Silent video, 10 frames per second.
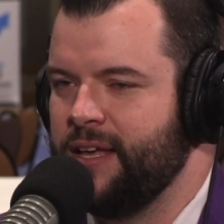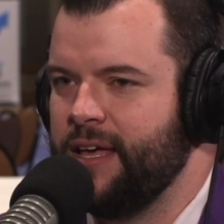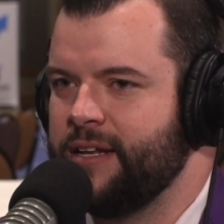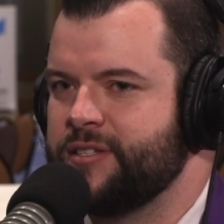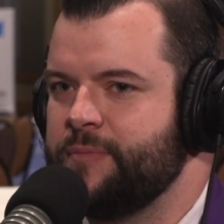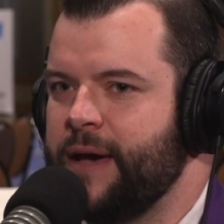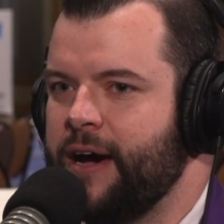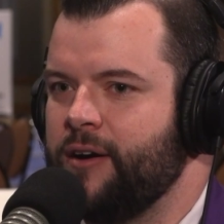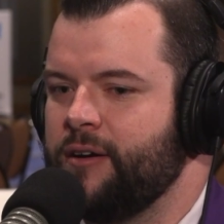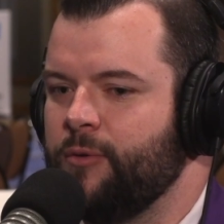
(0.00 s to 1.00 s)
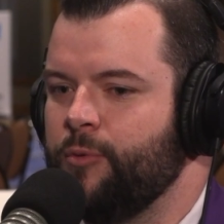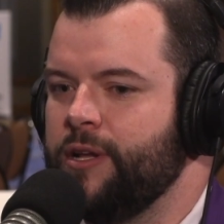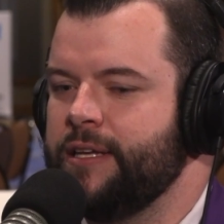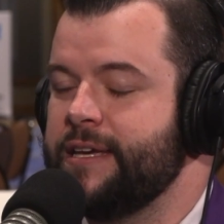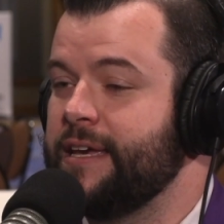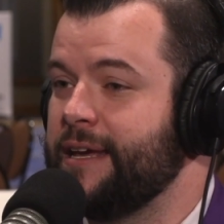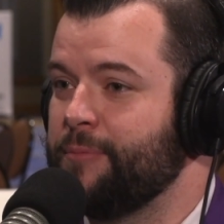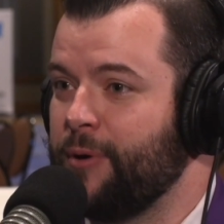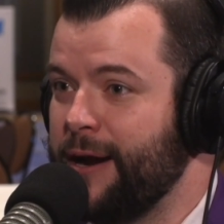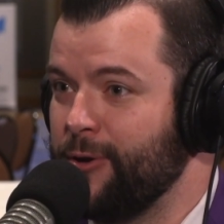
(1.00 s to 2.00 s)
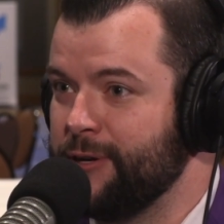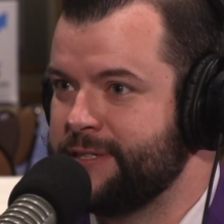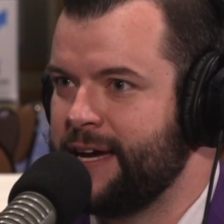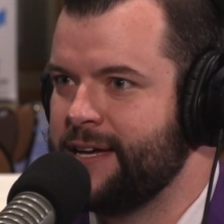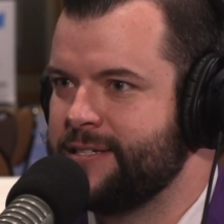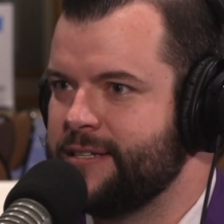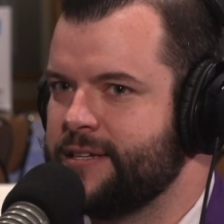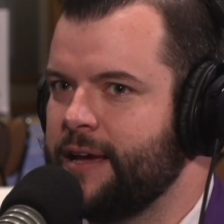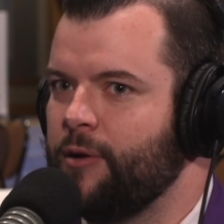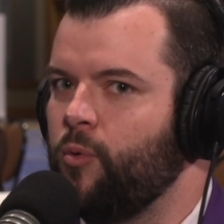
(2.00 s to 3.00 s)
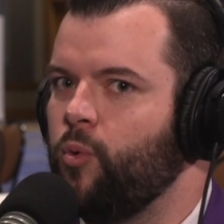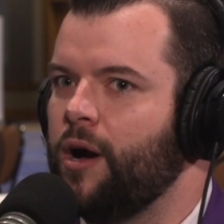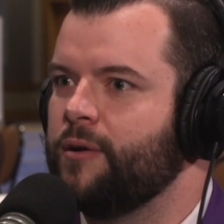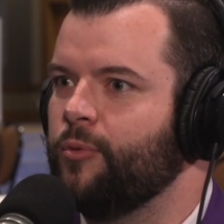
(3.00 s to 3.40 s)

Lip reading: And it's about really getting prioritized and saying what